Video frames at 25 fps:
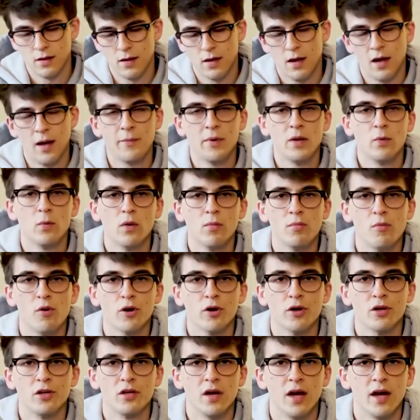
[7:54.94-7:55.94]
I mean, what more
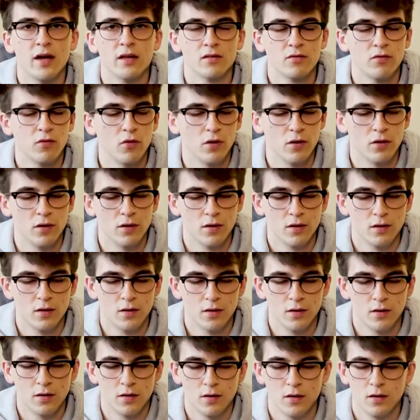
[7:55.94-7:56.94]
could you ask for?
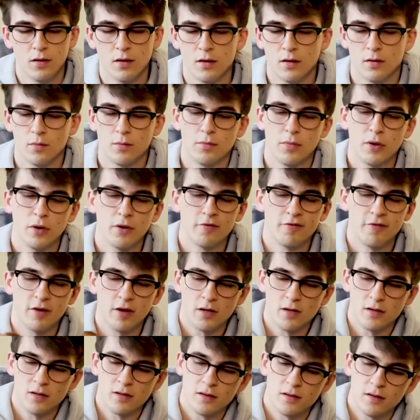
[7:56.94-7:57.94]

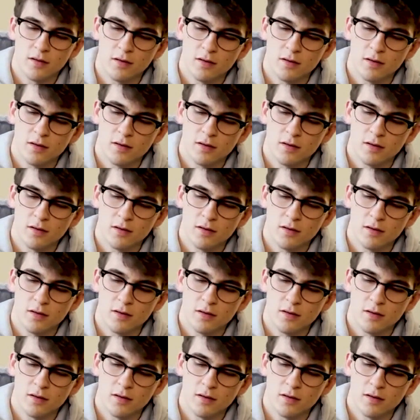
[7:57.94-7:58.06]
Perfect.